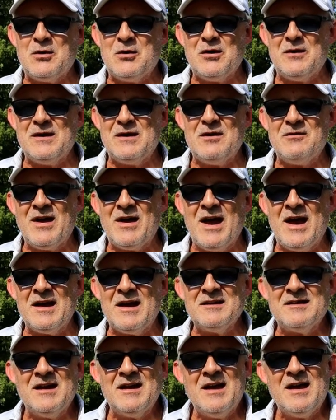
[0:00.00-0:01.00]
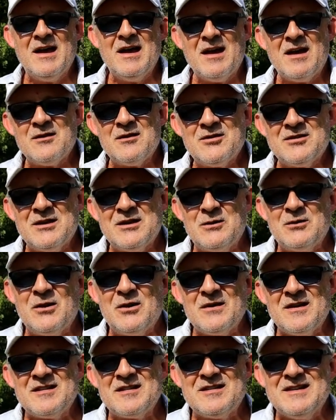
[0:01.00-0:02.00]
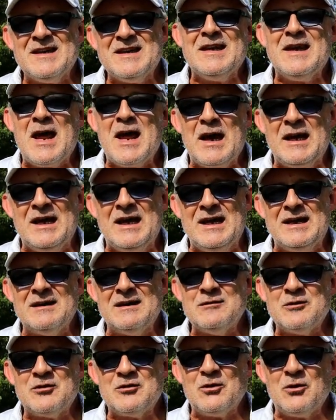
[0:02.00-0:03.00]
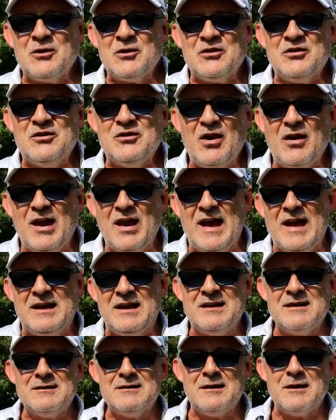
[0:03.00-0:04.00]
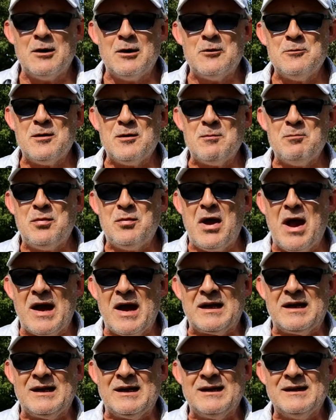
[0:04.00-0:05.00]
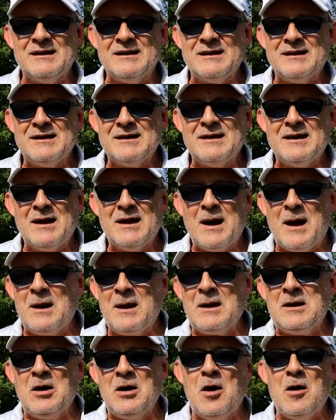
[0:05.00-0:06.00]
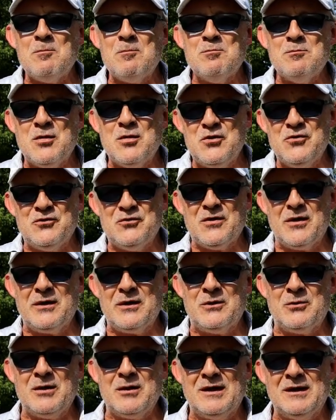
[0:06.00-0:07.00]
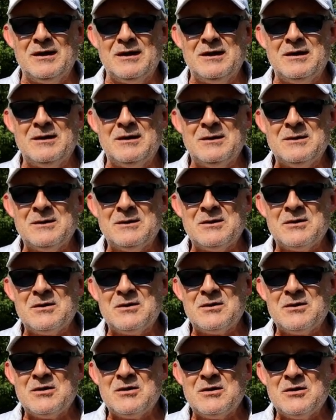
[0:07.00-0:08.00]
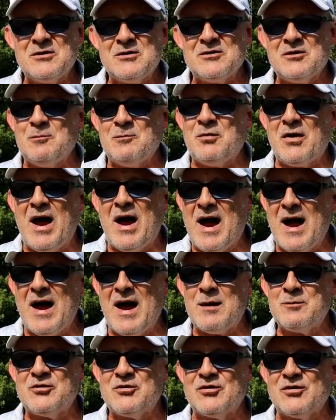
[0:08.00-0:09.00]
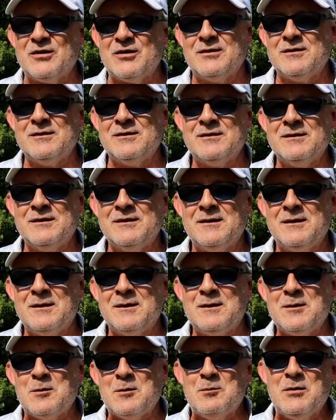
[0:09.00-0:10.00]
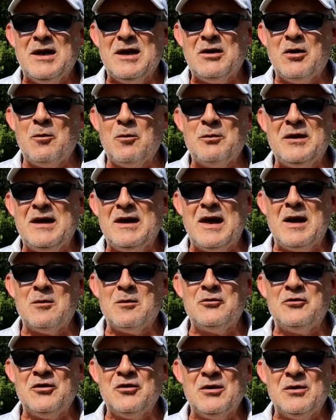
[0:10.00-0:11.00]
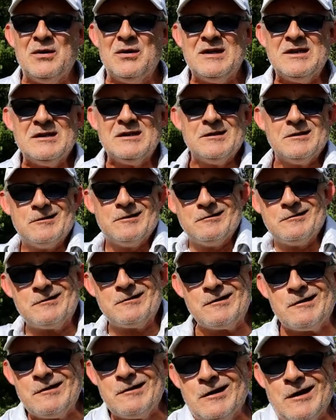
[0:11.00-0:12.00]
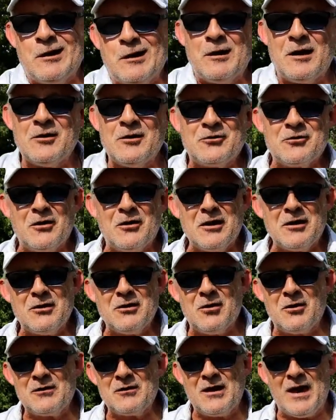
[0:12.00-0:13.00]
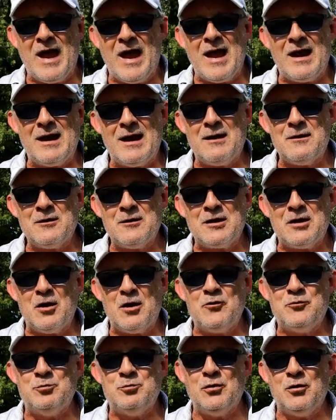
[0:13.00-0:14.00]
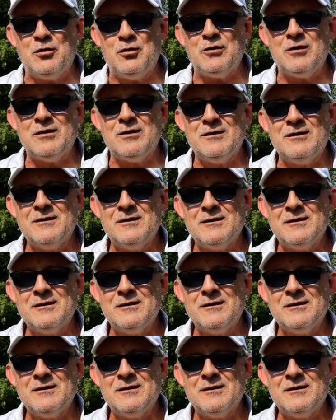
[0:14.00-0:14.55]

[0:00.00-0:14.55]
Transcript: But on the other hand, I've still got this nagging, sort of dull ache in the lower of my back. And I can't move very quickly. So perhaps, me not being able to and try and knock the hell out of the golf ball